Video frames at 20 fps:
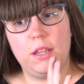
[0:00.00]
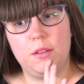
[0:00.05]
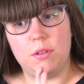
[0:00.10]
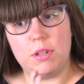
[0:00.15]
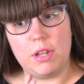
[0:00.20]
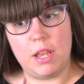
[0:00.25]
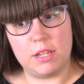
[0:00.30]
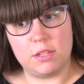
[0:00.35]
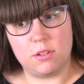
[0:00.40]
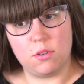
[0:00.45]

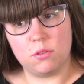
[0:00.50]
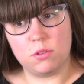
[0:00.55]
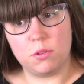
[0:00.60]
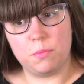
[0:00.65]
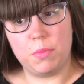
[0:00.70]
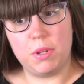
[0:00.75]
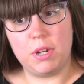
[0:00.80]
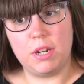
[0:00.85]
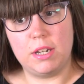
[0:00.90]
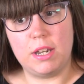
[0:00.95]
it has also
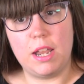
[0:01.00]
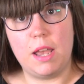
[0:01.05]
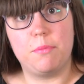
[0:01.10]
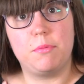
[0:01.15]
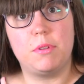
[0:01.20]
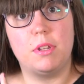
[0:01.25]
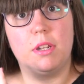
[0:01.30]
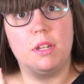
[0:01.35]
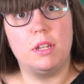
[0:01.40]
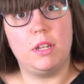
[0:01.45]
been
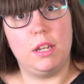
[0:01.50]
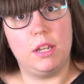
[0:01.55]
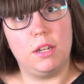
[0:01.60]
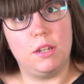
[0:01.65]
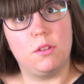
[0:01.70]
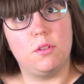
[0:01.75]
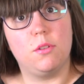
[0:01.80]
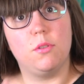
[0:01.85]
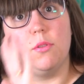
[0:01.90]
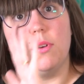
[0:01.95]
adapted
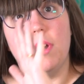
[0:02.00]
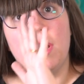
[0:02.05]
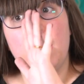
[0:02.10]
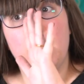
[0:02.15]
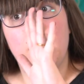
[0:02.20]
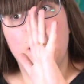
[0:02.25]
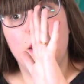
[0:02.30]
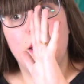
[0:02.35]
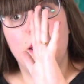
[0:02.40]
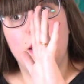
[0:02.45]
into
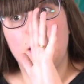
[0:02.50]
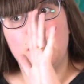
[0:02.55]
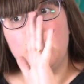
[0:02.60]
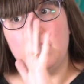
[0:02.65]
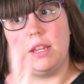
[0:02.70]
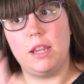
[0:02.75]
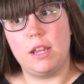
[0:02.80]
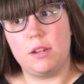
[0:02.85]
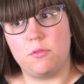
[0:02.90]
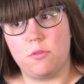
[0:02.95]
a
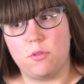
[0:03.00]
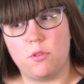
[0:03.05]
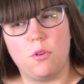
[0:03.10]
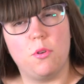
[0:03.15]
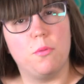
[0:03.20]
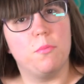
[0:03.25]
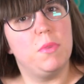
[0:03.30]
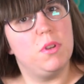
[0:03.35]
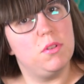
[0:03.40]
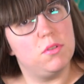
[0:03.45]

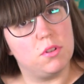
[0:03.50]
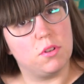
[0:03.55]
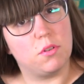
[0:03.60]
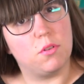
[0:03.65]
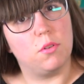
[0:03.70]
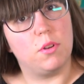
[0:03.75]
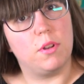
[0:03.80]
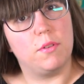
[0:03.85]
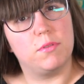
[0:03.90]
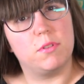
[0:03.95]
theatrical
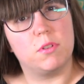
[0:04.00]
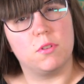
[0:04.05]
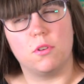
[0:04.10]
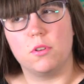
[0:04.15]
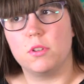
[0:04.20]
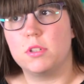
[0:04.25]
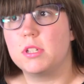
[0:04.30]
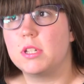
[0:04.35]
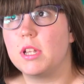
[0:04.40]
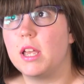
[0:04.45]
musical of
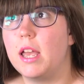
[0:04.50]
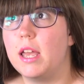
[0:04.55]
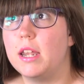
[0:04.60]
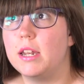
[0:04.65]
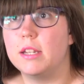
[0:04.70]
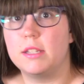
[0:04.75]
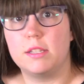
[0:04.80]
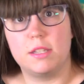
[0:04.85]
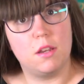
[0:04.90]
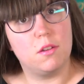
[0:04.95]
sorts,
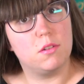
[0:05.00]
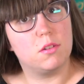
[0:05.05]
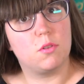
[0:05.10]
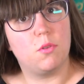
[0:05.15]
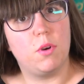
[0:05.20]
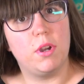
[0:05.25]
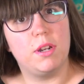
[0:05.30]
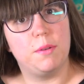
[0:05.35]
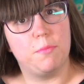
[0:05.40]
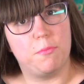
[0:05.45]
and it sounds
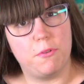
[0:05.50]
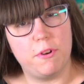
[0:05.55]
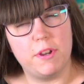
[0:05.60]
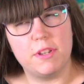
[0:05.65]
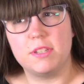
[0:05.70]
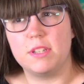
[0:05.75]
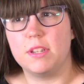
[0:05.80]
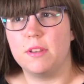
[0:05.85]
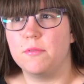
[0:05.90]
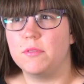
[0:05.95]
quite
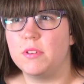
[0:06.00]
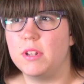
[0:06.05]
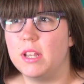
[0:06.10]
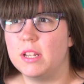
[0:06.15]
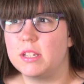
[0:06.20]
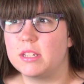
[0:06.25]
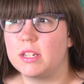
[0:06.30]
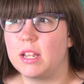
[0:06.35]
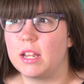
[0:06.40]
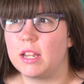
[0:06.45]
impressive.
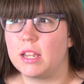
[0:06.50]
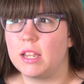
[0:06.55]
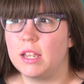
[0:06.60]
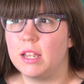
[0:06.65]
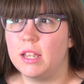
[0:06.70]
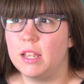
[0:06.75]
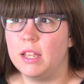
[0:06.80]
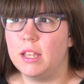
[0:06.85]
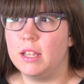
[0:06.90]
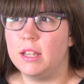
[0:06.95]
It's like
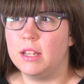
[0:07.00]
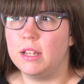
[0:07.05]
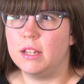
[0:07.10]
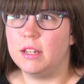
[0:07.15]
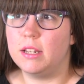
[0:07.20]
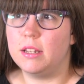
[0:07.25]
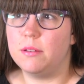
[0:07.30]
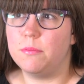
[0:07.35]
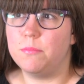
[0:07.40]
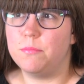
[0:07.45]

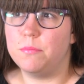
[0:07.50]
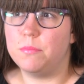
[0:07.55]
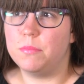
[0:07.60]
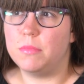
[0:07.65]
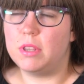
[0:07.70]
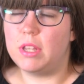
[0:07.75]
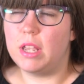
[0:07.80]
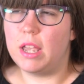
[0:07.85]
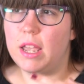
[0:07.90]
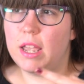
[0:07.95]

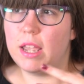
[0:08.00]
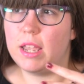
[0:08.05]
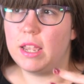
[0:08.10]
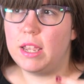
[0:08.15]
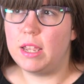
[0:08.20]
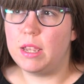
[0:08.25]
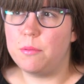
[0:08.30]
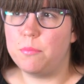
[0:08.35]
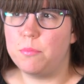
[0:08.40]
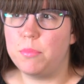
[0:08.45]

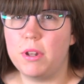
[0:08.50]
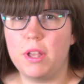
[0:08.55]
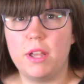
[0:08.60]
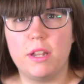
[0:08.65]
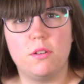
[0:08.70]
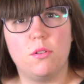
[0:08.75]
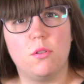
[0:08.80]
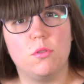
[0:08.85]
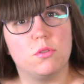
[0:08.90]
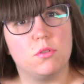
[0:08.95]
they
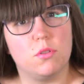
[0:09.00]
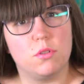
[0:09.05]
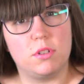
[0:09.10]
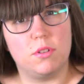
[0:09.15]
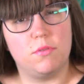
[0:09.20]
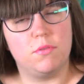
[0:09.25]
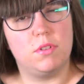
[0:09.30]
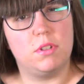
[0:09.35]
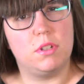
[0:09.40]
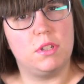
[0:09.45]
blend all sorts
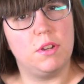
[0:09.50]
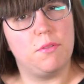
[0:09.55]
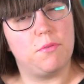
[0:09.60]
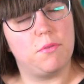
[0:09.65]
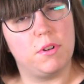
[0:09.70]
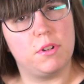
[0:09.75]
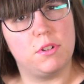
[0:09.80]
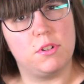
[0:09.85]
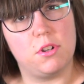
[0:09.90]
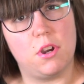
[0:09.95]
of
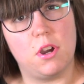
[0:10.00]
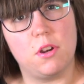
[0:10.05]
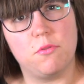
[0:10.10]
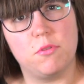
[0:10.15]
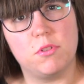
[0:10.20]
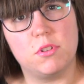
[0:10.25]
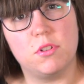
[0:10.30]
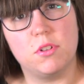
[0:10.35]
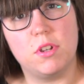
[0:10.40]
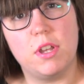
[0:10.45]
different
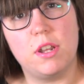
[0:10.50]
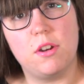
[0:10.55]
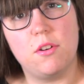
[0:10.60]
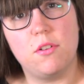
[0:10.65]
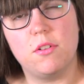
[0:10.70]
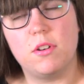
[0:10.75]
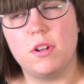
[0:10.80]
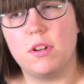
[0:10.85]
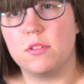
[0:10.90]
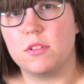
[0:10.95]
genres
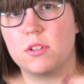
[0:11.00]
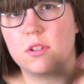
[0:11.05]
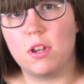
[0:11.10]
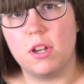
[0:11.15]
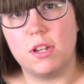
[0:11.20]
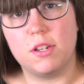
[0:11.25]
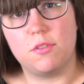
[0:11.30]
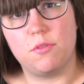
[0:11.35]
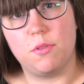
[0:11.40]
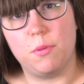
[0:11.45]
together. There's
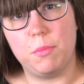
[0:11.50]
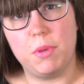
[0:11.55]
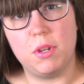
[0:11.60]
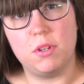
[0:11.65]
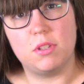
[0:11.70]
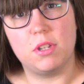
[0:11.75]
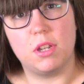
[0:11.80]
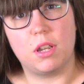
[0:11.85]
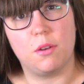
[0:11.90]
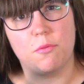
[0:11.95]
country
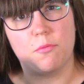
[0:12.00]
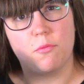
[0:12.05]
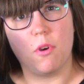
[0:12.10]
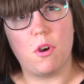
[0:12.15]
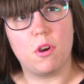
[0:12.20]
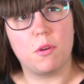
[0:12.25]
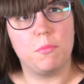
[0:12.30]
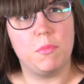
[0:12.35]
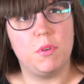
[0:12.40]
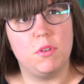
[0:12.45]
music and
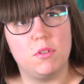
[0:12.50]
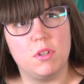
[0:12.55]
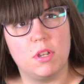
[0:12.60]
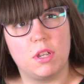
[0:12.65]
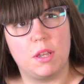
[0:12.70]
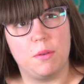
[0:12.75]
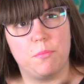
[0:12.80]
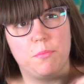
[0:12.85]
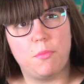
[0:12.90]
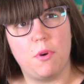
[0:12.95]
rock
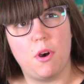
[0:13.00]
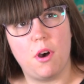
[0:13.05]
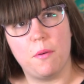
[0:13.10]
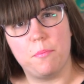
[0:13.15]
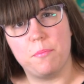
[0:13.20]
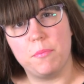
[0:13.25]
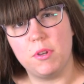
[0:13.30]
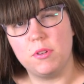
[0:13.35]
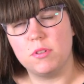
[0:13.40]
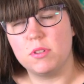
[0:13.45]
music and
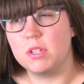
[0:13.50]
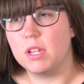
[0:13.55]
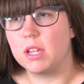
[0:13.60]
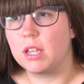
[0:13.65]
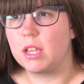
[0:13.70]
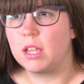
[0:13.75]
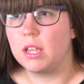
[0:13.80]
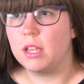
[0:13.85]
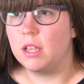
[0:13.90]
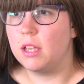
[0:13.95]
pop
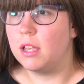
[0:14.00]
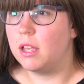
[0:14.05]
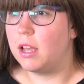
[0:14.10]
music.